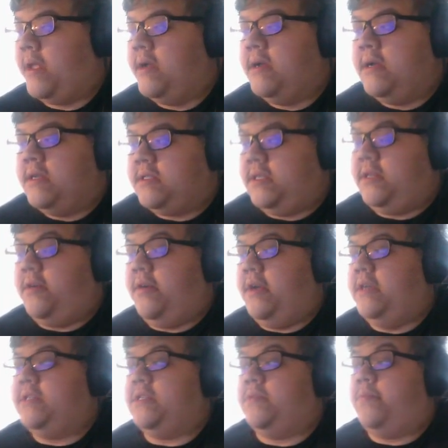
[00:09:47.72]

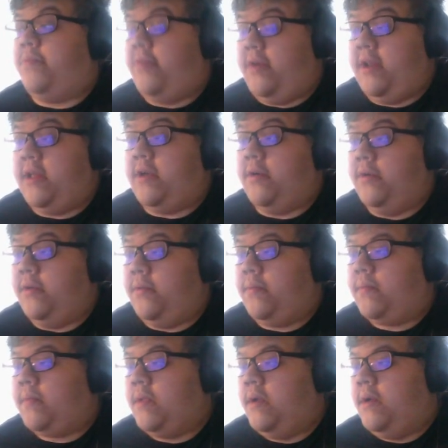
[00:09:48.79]
Cinderace is pretty good,
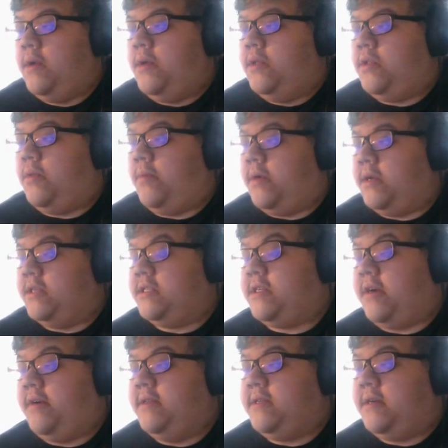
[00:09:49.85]
to be honest.
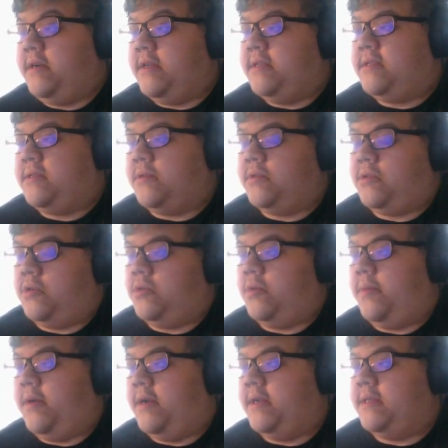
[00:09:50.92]
Charizard is so-so, to
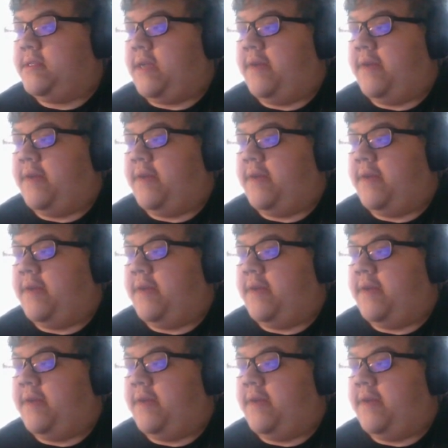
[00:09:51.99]
be honest.